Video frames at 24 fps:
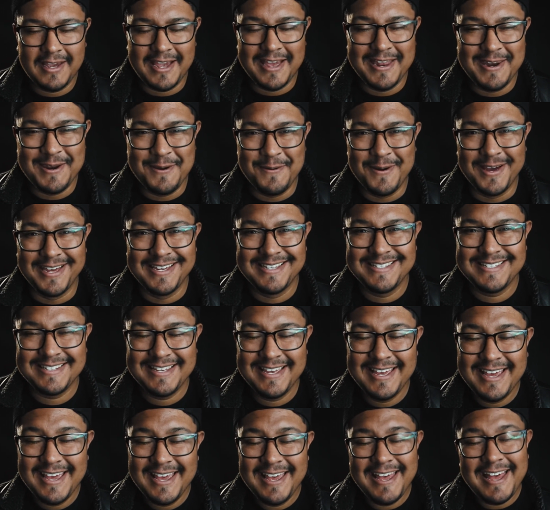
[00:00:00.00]
Anyways,
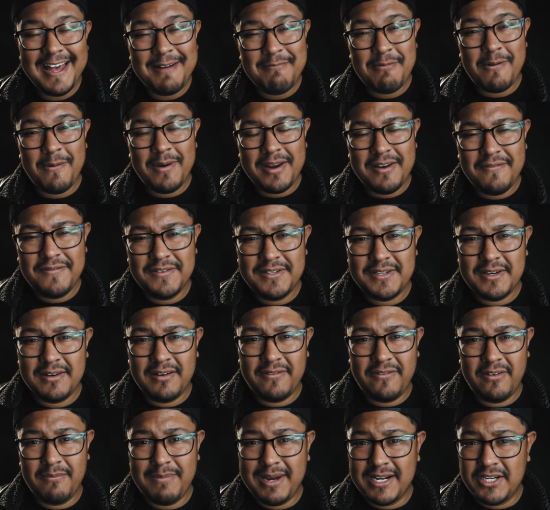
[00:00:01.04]
I'm a wedding
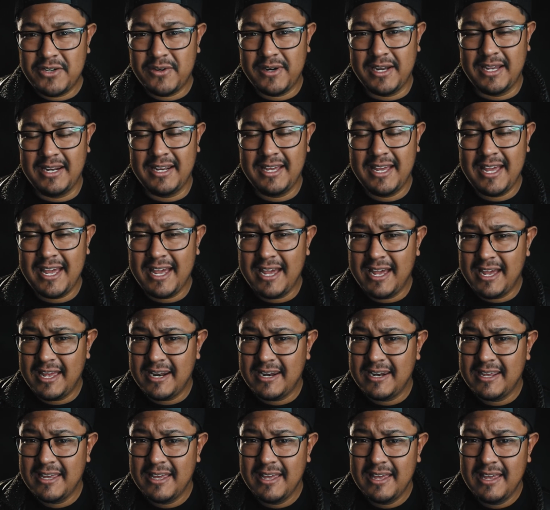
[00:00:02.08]
photographer by trade,
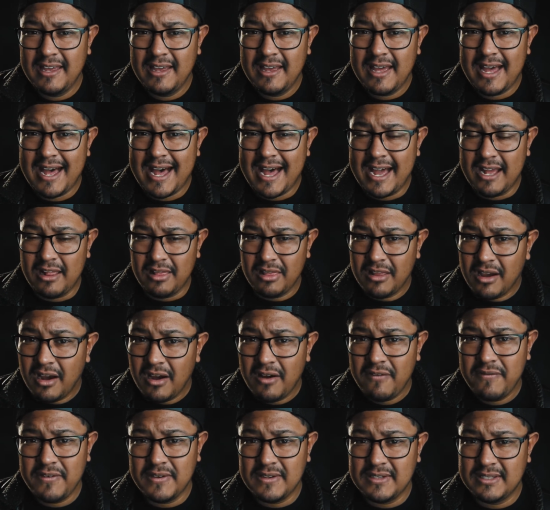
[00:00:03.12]
and I
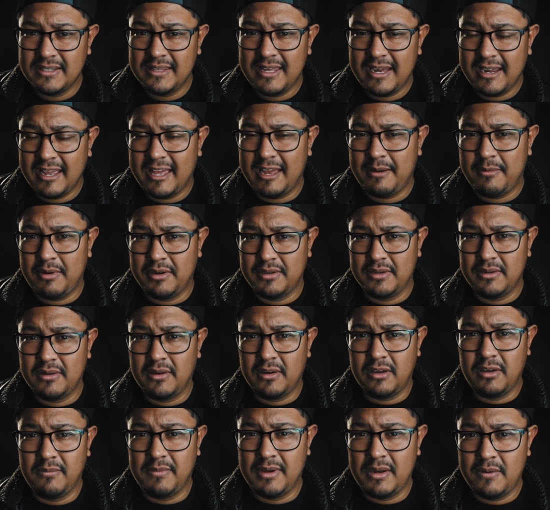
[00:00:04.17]
love using that camera to
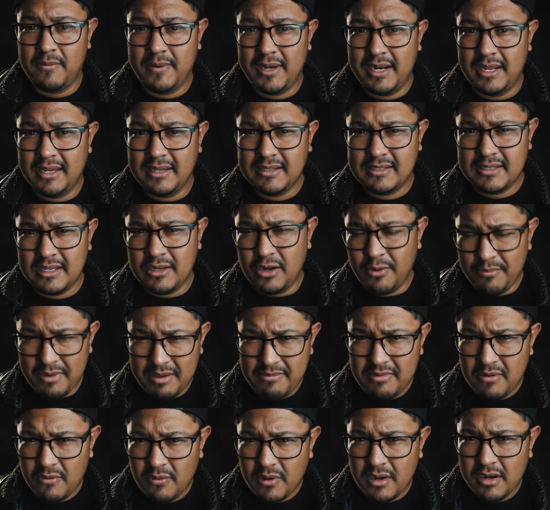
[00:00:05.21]
document weddings. And you may
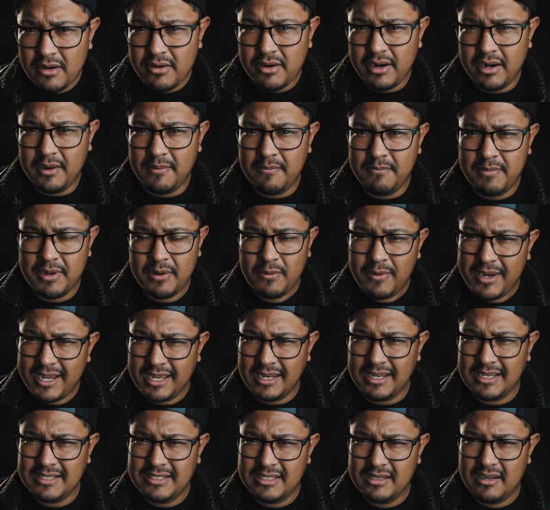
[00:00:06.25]
be wondering, but
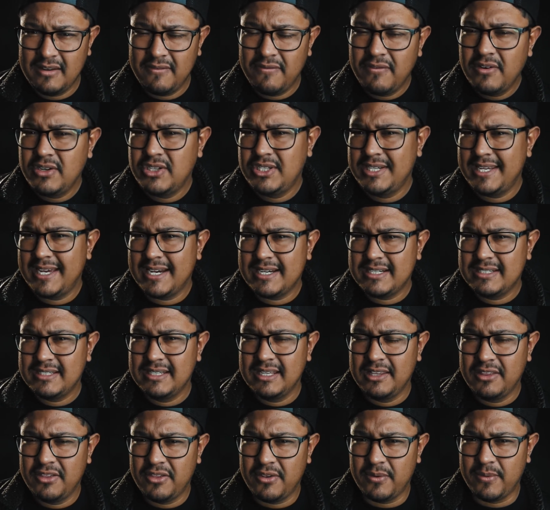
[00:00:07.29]
wait, isn't the Fuji
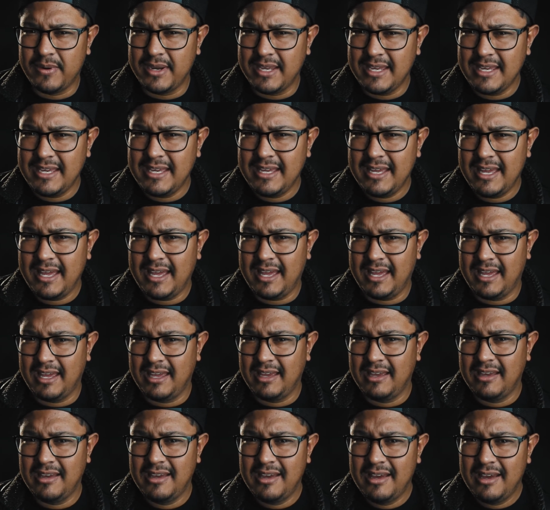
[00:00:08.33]
X-T3
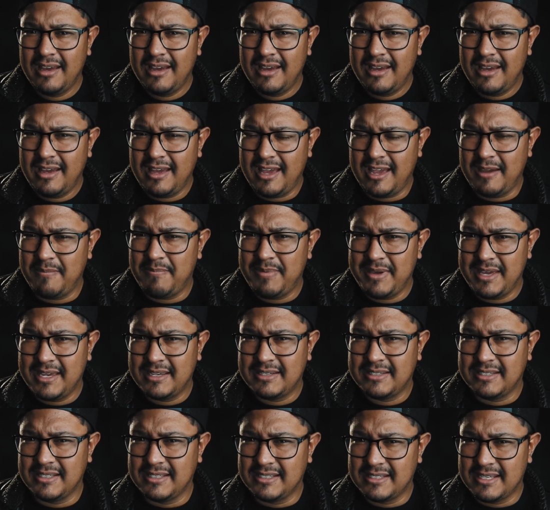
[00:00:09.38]
a
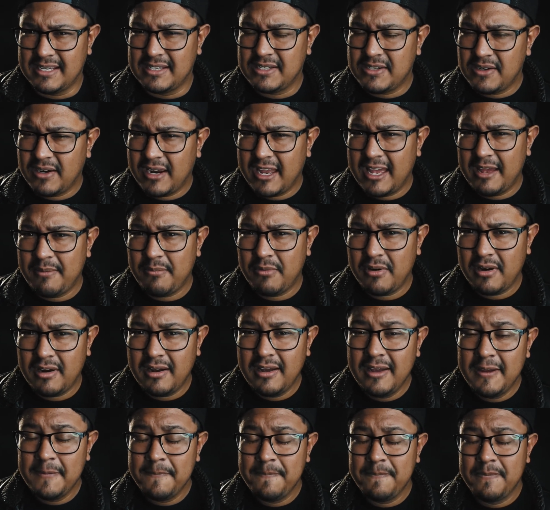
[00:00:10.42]
APS-C sensor camera?
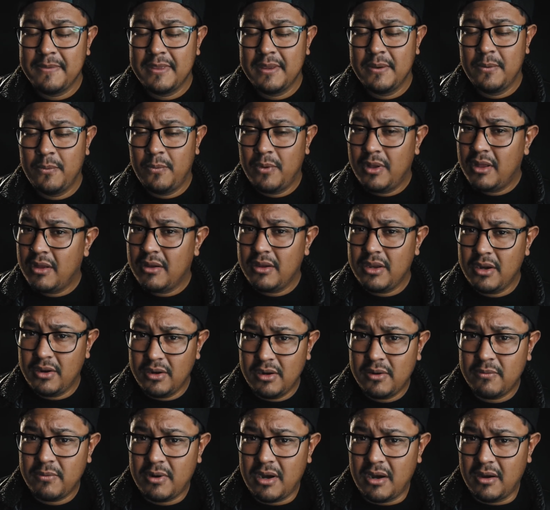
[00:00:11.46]
Well, you're
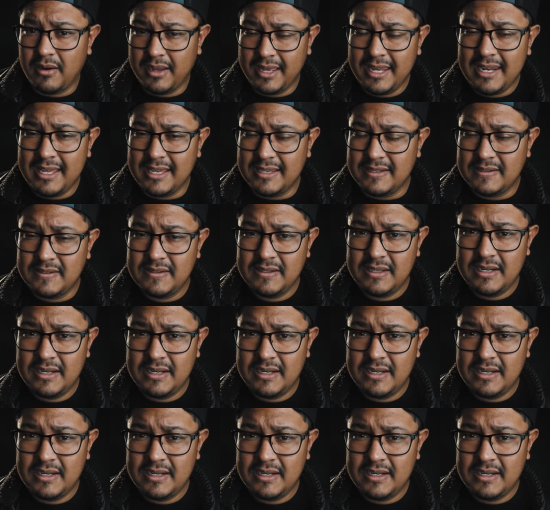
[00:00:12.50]
not wrong, it is.